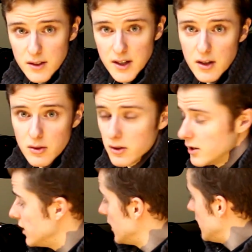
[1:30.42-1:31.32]

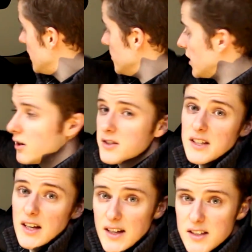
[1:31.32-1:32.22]
category because
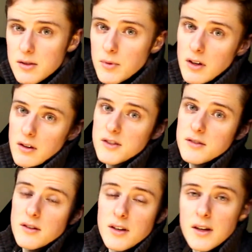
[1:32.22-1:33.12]
the instrument
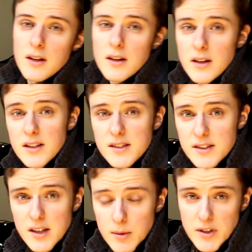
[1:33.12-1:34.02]
cluster is the
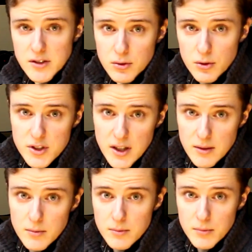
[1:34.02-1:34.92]
same as a 3rd
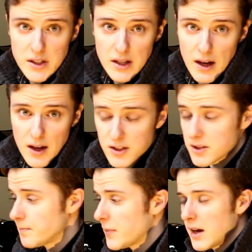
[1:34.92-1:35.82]
gen Mini
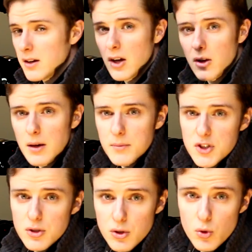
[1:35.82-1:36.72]
hatch. Now let me
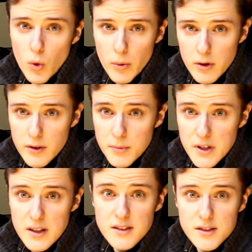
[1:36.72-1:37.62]
show you what we're going to
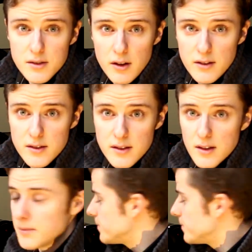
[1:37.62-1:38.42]
be installing today.